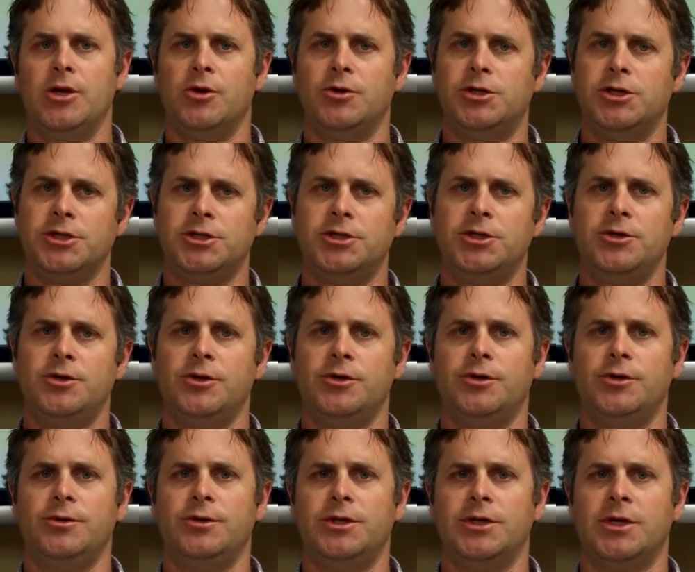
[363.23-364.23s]
You know, just do
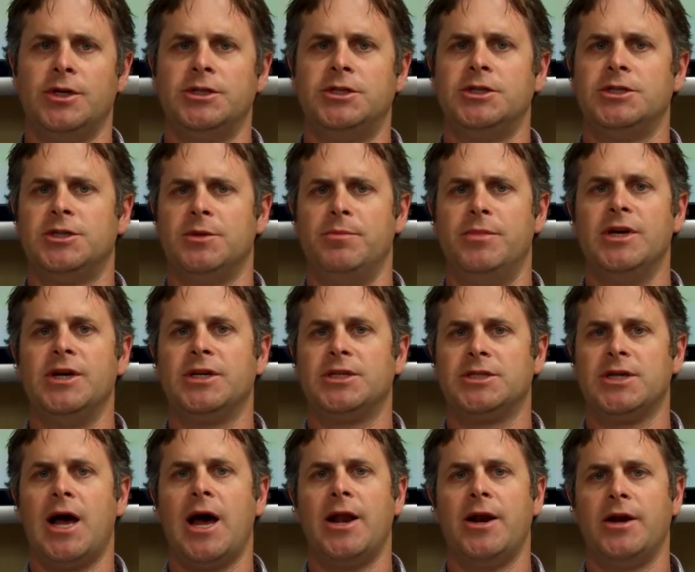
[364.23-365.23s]
your due diligence and be
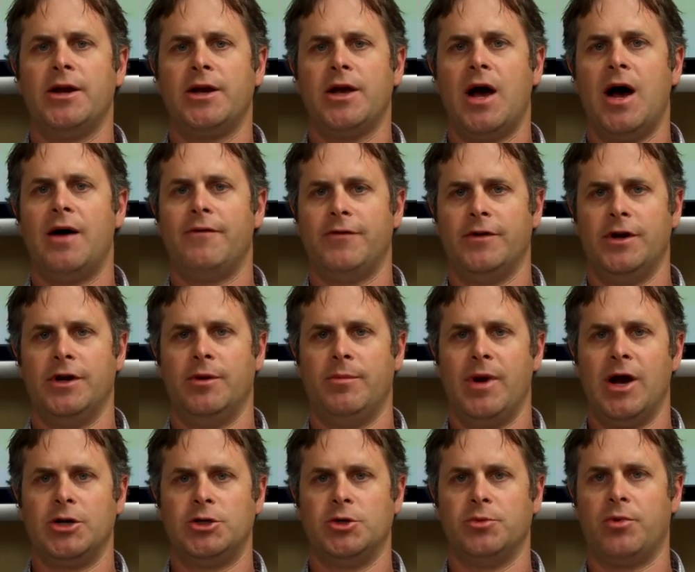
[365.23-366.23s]
excited and confident
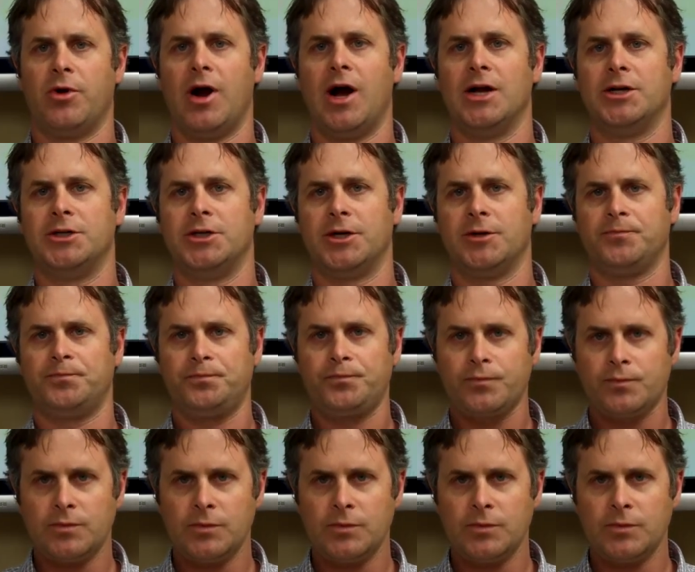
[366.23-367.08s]
about your project.